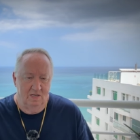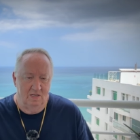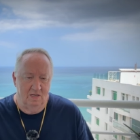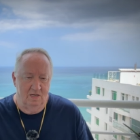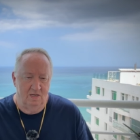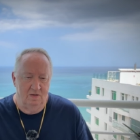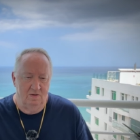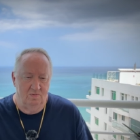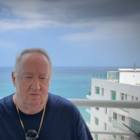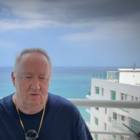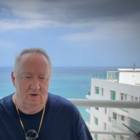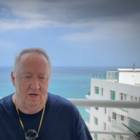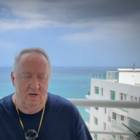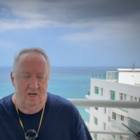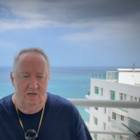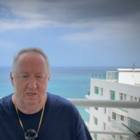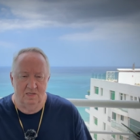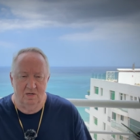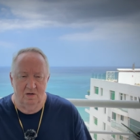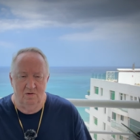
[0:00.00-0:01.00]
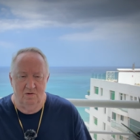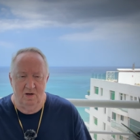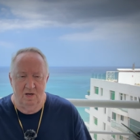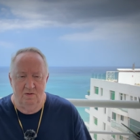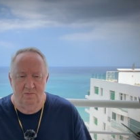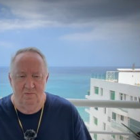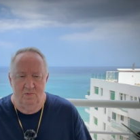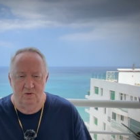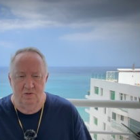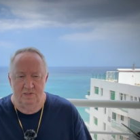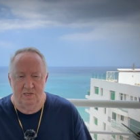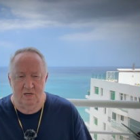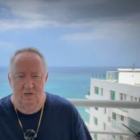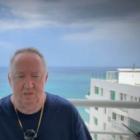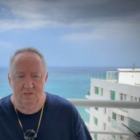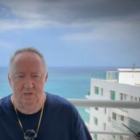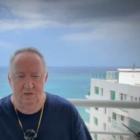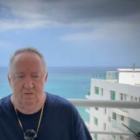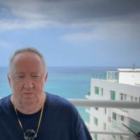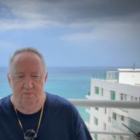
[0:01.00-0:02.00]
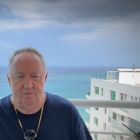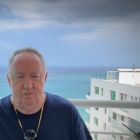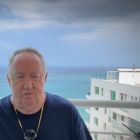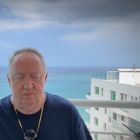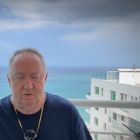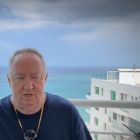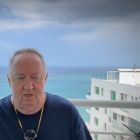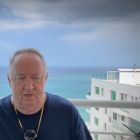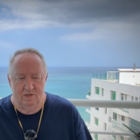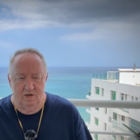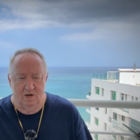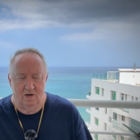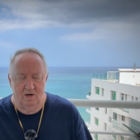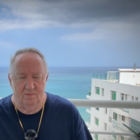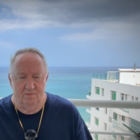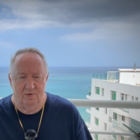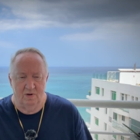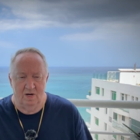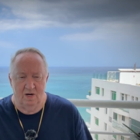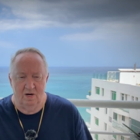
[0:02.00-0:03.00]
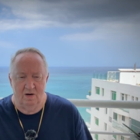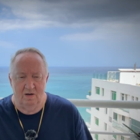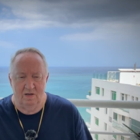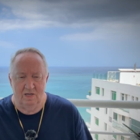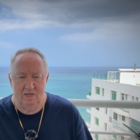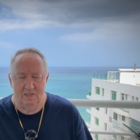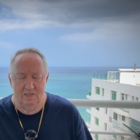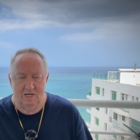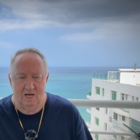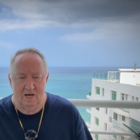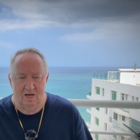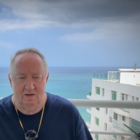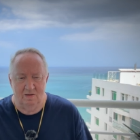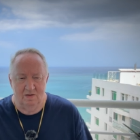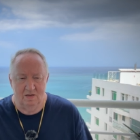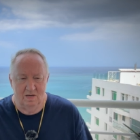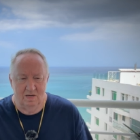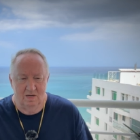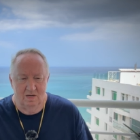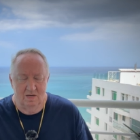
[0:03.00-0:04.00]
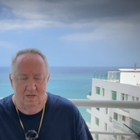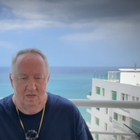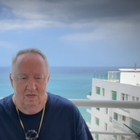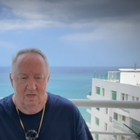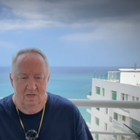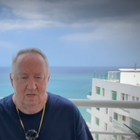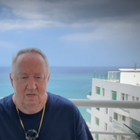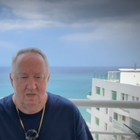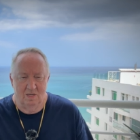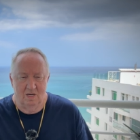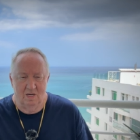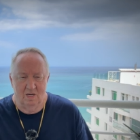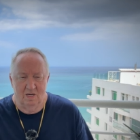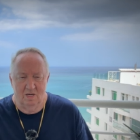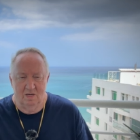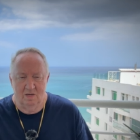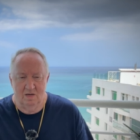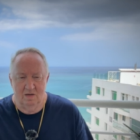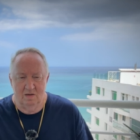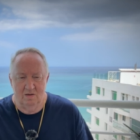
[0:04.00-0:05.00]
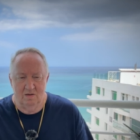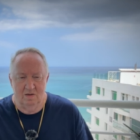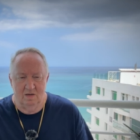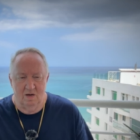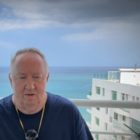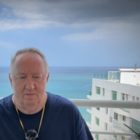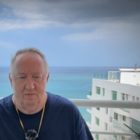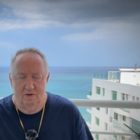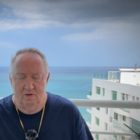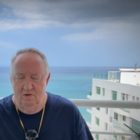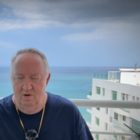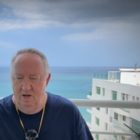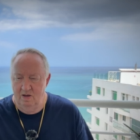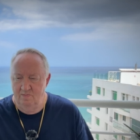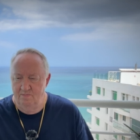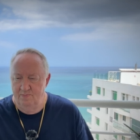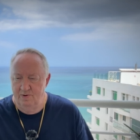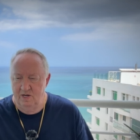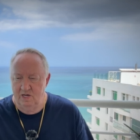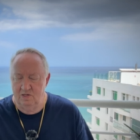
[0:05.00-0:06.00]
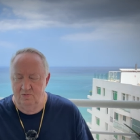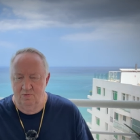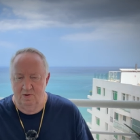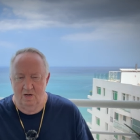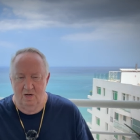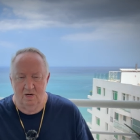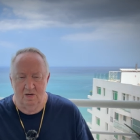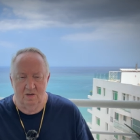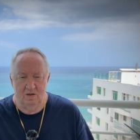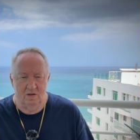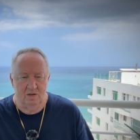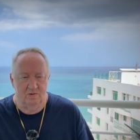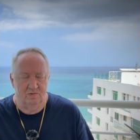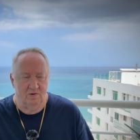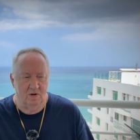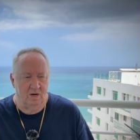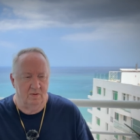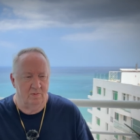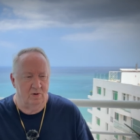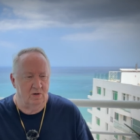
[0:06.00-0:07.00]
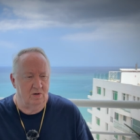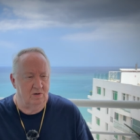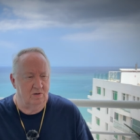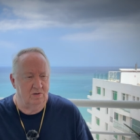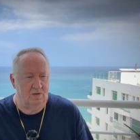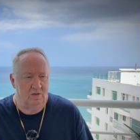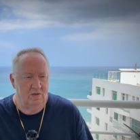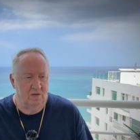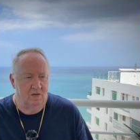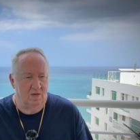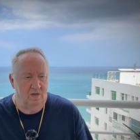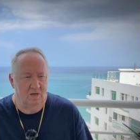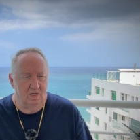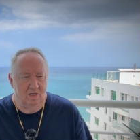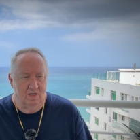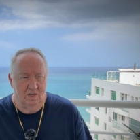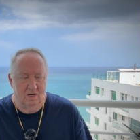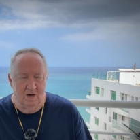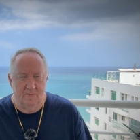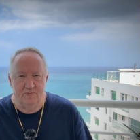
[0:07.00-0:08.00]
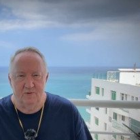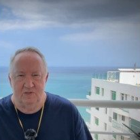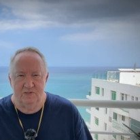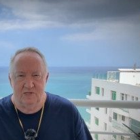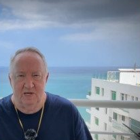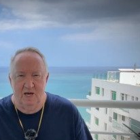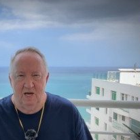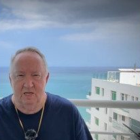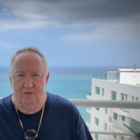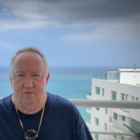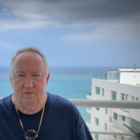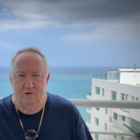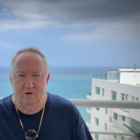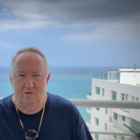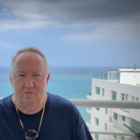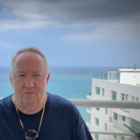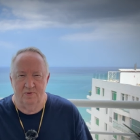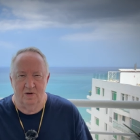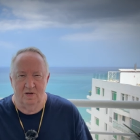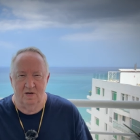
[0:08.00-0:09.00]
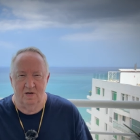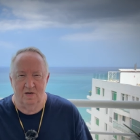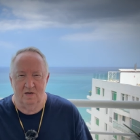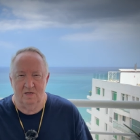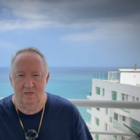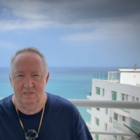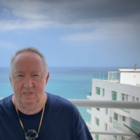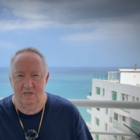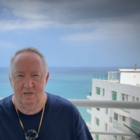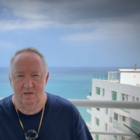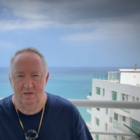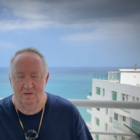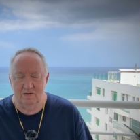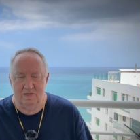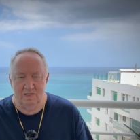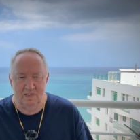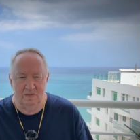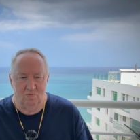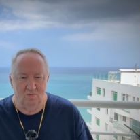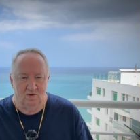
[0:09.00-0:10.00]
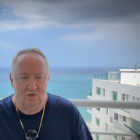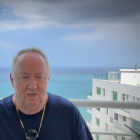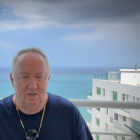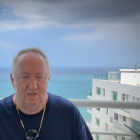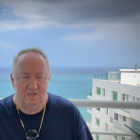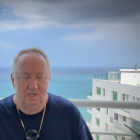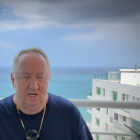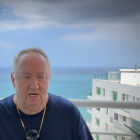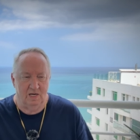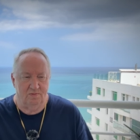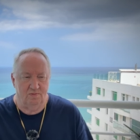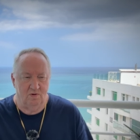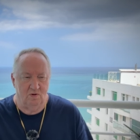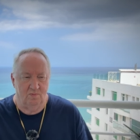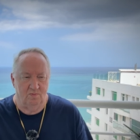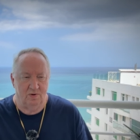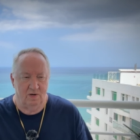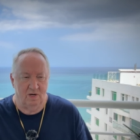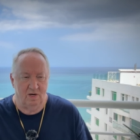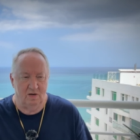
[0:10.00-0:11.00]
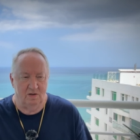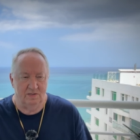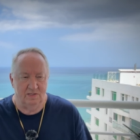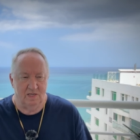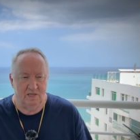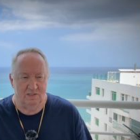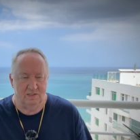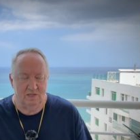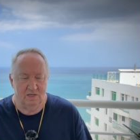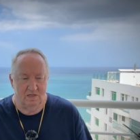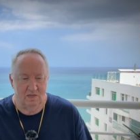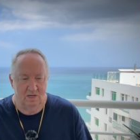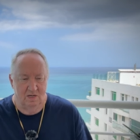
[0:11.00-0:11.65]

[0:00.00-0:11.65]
uh, Reed is a great musician, a guitar player, and he's got a uh, couple of great bass player, good drummer, a couple of saxophone players, and one of the saxophone players that's